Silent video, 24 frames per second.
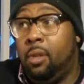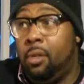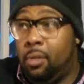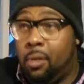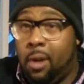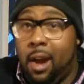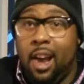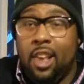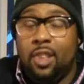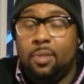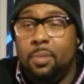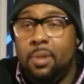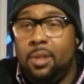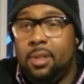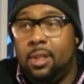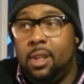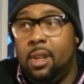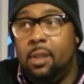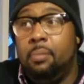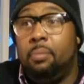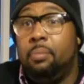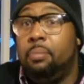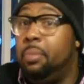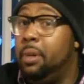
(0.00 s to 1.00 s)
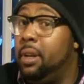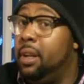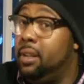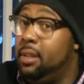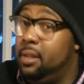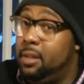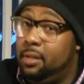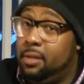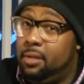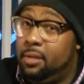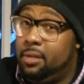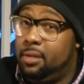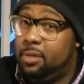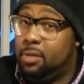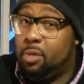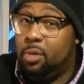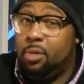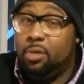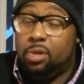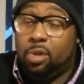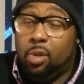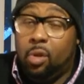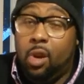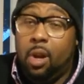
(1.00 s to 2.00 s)
craftsmanship, but it's a
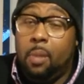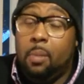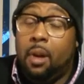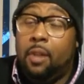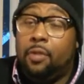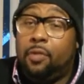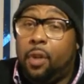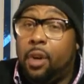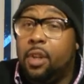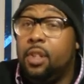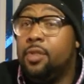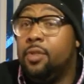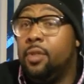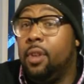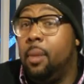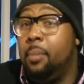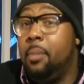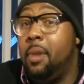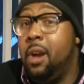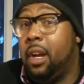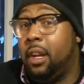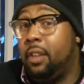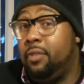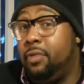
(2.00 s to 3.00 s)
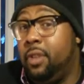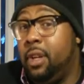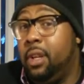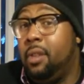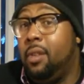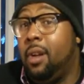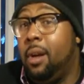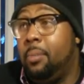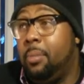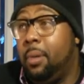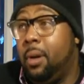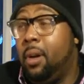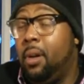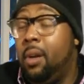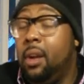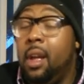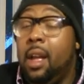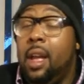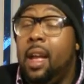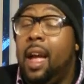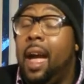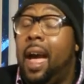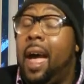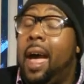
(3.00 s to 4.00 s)
true story. My first American Fender I bought,
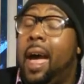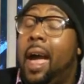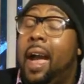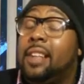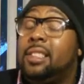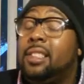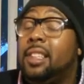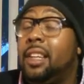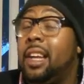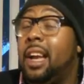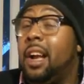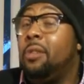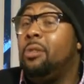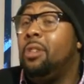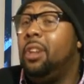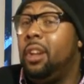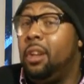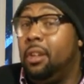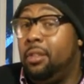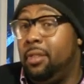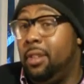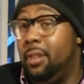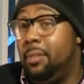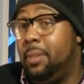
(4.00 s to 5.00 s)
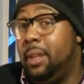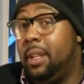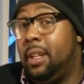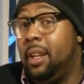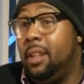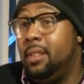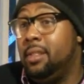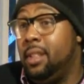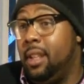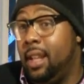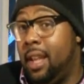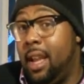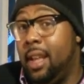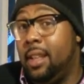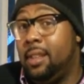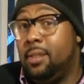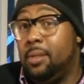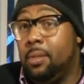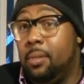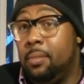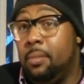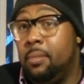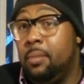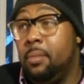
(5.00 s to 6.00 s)
I actually got rid of it because it had
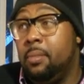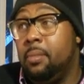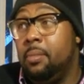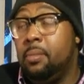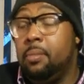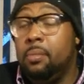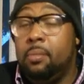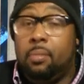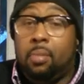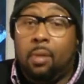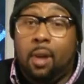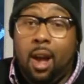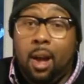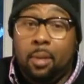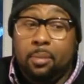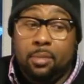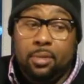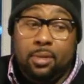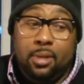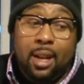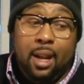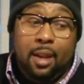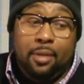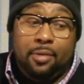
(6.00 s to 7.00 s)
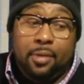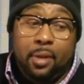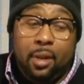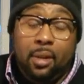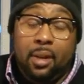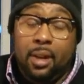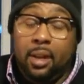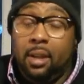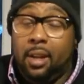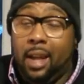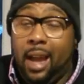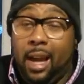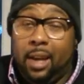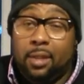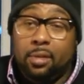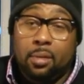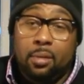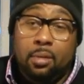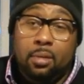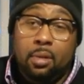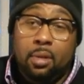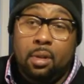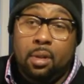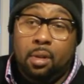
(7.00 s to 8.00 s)
some problems, and I felt in the
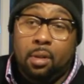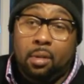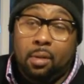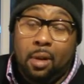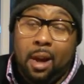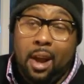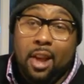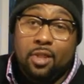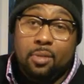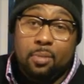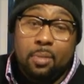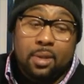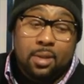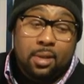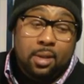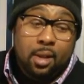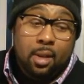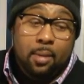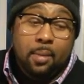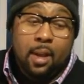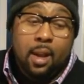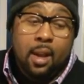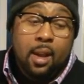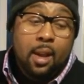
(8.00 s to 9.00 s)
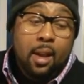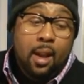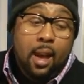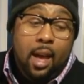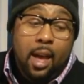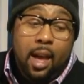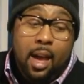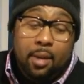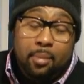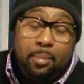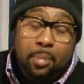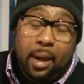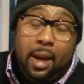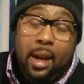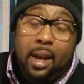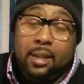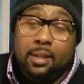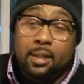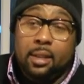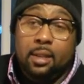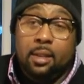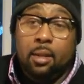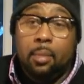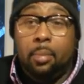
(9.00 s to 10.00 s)
actual craftsmanship. I had
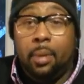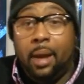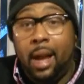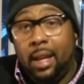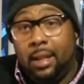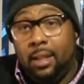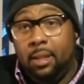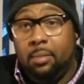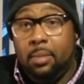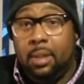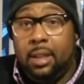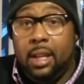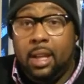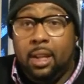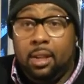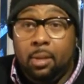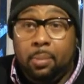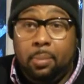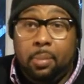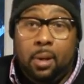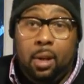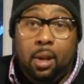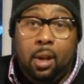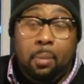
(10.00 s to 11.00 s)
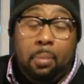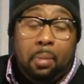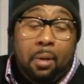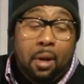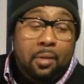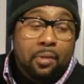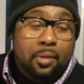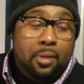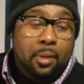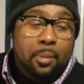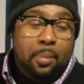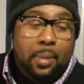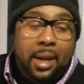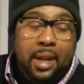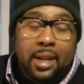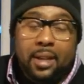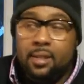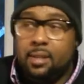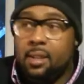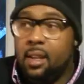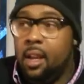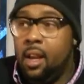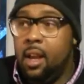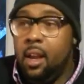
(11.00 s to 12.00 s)
binding, the binding began to pull up off the
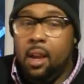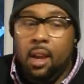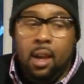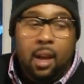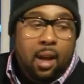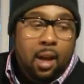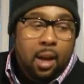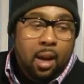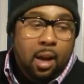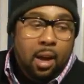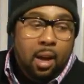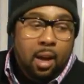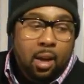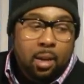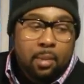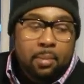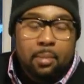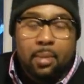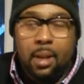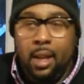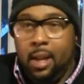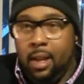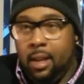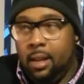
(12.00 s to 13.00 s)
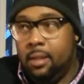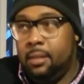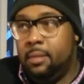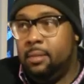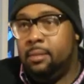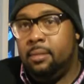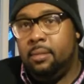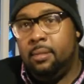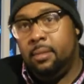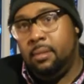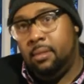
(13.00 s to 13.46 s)
bass, and